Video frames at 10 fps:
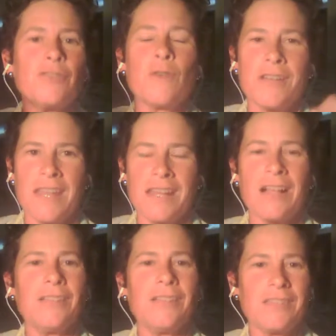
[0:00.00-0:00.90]

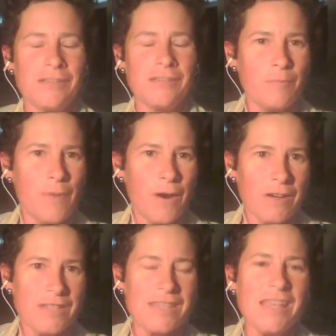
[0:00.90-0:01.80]
coordinating all of the different
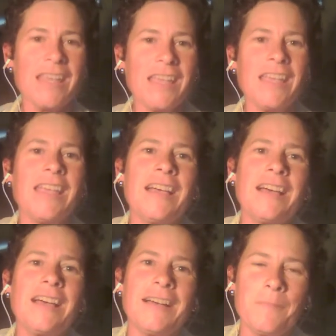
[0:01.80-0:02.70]
parts.
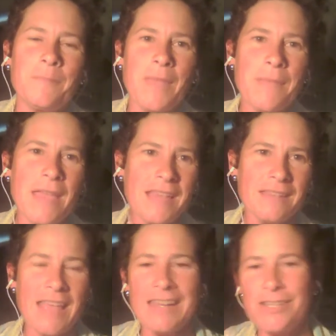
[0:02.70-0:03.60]
And
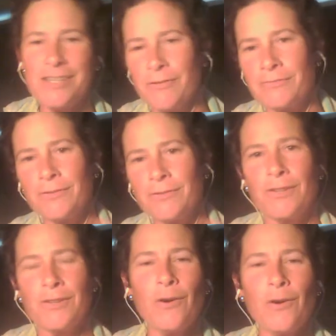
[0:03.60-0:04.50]
making that into a
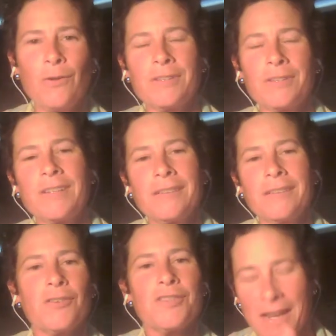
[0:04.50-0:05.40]
fluid whole.
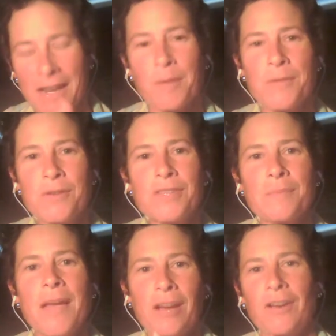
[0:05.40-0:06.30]
It goes back to my
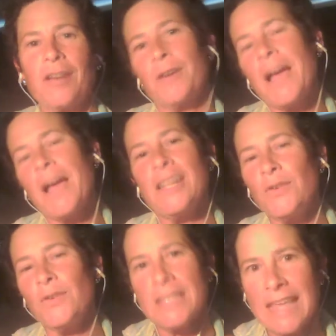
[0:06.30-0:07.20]
music background. They're kind of
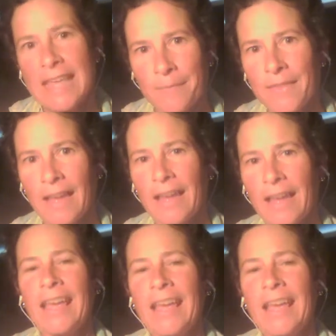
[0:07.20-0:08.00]
doing the same thing.